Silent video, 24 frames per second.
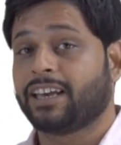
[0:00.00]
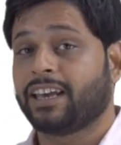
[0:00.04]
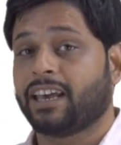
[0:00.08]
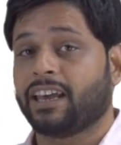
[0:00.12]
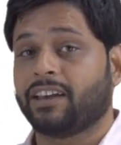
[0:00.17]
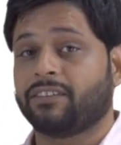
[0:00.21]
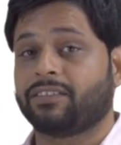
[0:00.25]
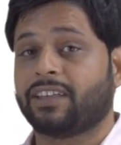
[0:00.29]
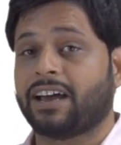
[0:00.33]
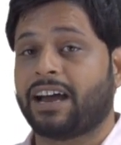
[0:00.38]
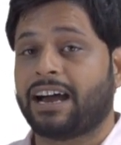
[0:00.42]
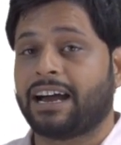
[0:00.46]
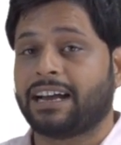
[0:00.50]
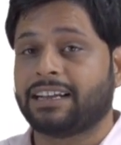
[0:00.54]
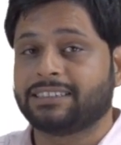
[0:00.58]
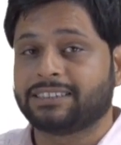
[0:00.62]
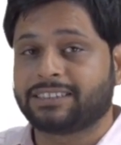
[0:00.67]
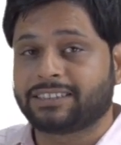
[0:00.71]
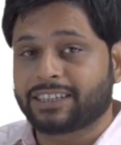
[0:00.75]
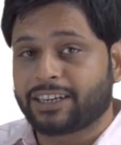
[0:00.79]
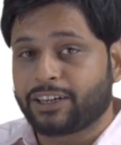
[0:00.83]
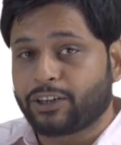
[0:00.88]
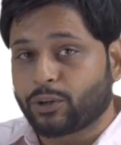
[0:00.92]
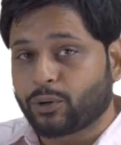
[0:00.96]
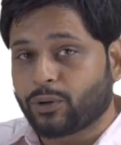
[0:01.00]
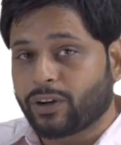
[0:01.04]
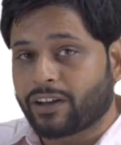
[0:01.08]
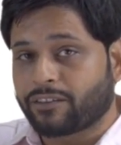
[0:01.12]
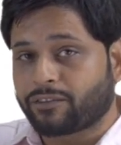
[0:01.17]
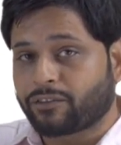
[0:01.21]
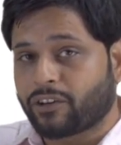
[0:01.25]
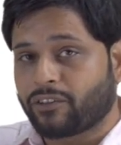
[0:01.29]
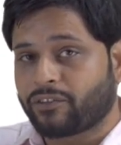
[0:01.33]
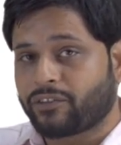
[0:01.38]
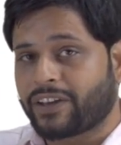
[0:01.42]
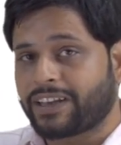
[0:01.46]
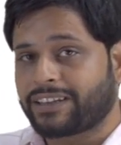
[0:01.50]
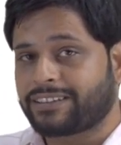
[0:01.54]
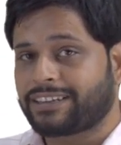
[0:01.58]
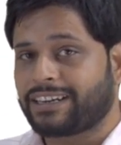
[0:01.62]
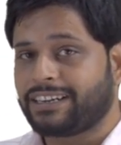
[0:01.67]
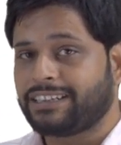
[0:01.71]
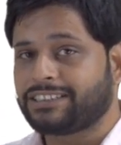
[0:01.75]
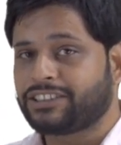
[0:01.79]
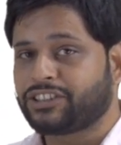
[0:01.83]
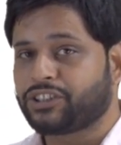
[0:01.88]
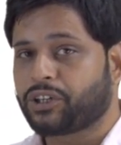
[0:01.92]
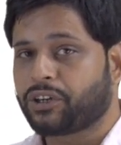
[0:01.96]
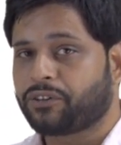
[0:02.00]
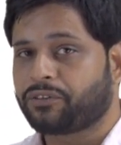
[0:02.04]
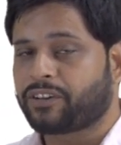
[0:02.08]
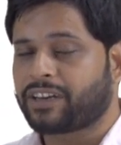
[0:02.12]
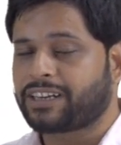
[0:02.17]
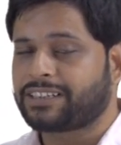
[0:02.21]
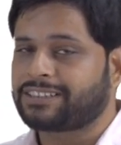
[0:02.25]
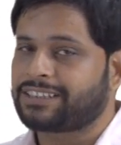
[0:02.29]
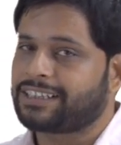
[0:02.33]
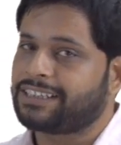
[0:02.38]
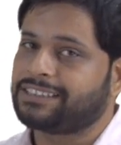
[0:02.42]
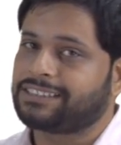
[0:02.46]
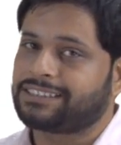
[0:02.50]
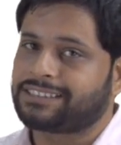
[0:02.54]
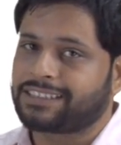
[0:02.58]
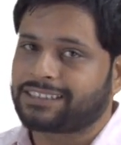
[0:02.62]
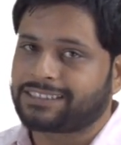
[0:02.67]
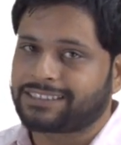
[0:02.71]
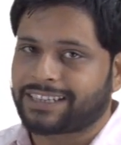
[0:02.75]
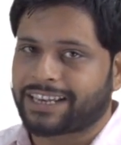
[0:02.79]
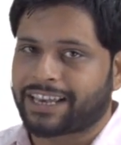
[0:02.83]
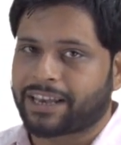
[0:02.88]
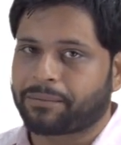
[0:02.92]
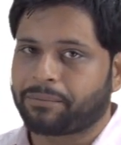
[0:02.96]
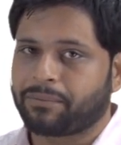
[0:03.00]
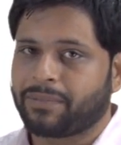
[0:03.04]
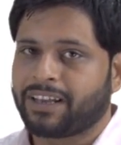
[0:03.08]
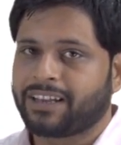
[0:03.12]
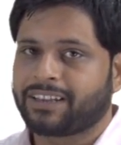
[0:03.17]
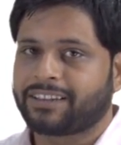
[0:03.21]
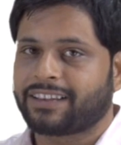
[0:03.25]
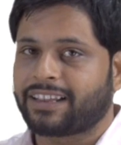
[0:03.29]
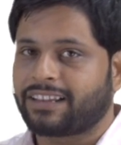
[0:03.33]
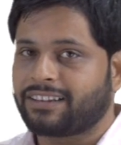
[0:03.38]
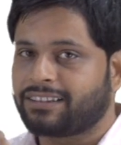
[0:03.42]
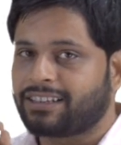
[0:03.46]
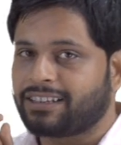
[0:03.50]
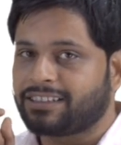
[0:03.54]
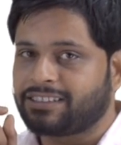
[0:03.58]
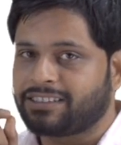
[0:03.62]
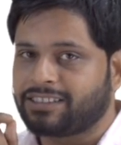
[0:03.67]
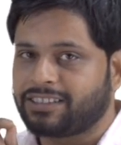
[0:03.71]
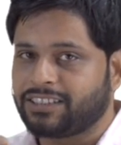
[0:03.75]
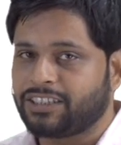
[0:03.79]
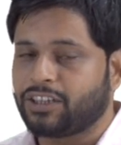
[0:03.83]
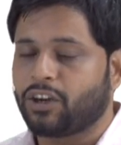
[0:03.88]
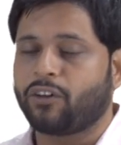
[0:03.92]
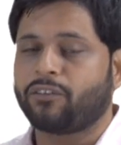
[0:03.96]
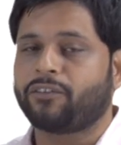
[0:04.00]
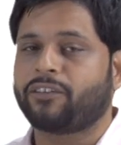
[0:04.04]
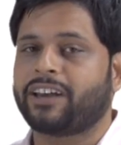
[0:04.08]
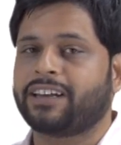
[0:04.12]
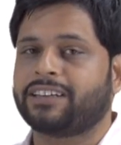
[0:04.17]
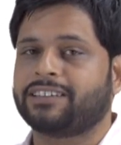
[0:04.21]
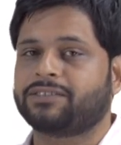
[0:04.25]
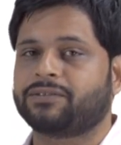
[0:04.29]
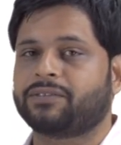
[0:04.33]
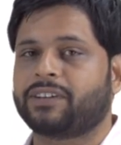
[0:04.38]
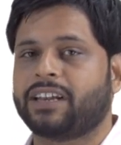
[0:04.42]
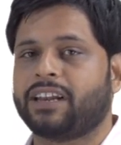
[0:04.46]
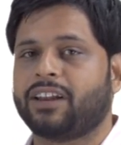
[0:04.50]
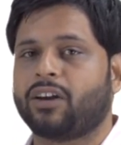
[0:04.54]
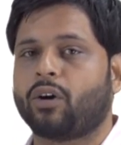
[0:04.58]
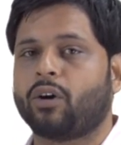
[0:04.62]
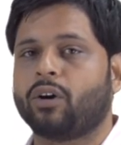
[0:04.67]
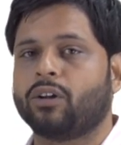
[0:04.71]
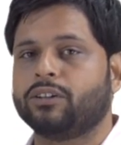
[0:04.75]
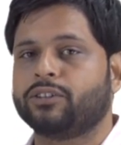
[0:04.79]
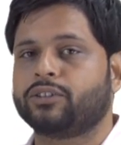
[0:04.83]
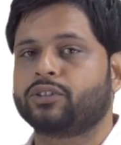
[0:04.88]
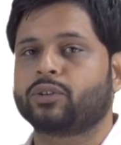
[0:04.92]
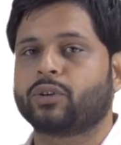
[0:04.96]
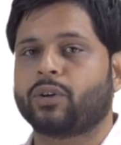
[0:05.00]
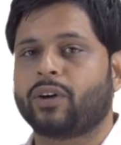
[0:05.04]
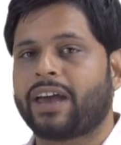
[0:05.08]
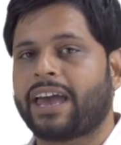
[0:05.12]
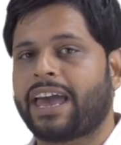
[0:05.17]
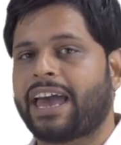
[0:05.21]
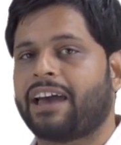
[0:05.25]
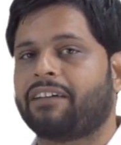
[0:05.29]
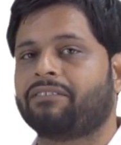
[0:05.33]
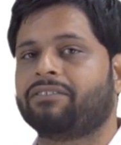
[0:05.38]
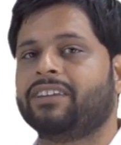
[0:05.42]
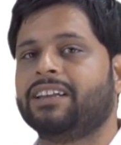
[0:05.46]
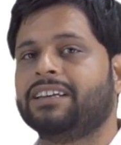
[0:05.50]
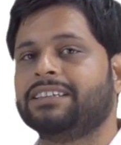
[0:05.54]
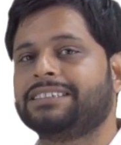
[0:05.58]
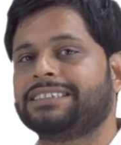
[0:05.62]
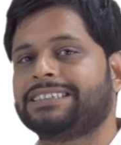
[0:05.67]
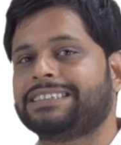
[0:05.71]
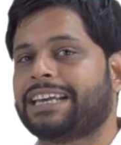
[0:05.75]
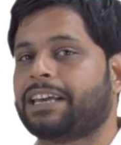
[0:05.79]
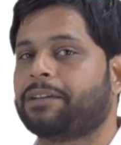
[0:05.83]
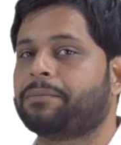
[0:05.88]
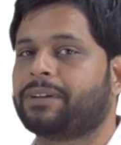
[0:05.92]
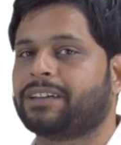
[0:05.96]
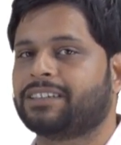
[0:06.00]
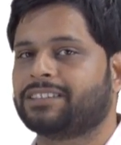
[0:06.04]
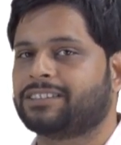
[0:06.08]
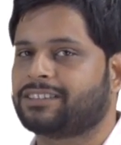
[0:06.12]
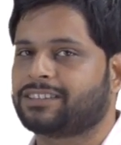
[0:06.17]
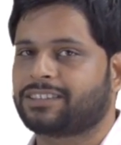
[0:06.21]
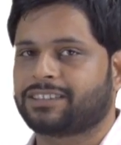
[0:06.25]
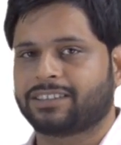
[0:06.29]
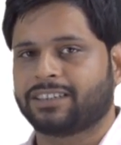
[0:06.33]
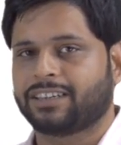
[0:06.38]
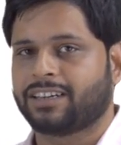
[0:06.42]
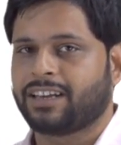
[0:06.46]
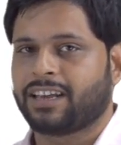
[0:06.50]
If the answer to f of x and g of x is the same, then the g of x will also have the same answer.